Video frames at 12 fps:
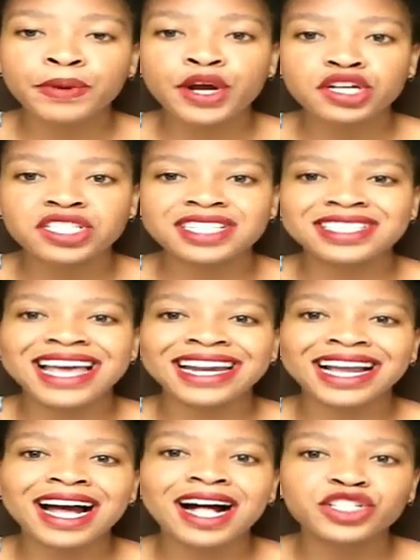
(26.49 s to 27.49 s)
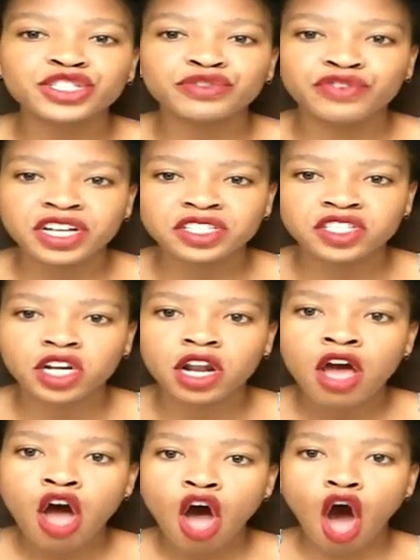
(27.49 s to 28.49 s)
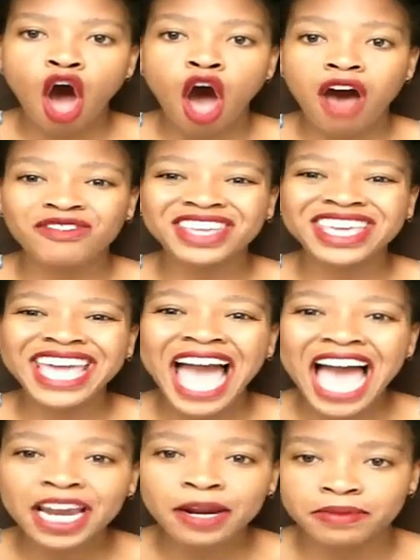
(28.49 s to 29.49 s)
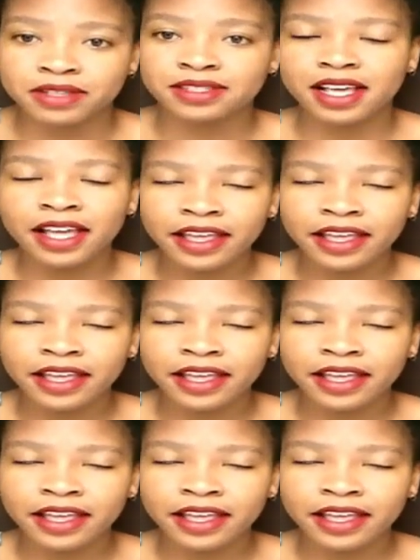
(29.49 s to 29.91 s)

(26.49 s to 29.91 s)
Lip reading: purchase, and cultivation of cannabis,